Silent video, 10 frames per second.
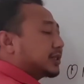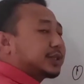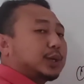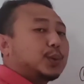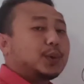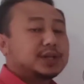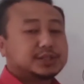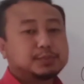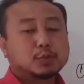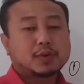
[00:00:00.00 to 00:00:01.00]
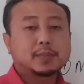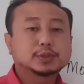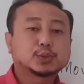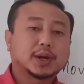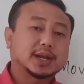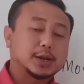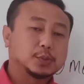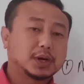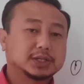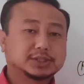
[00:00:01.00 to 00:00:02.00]
us see what is a movable joint and
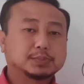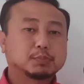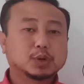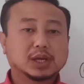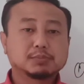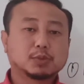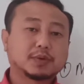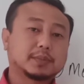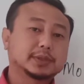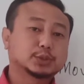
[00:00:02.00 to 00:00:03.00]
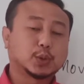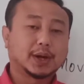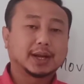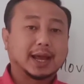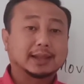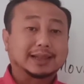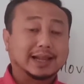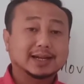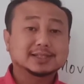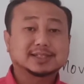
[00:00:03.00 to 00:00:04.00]
what is immovable joint, and
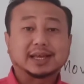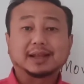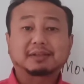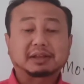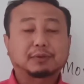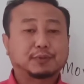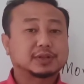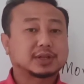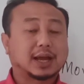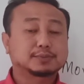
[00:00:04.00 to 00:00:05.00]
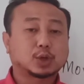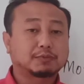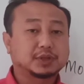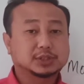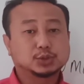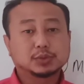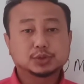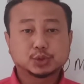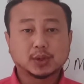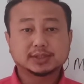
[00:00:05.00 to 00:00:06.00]
let us see the different types of these
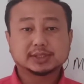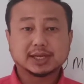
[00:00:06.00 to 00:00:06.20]
joints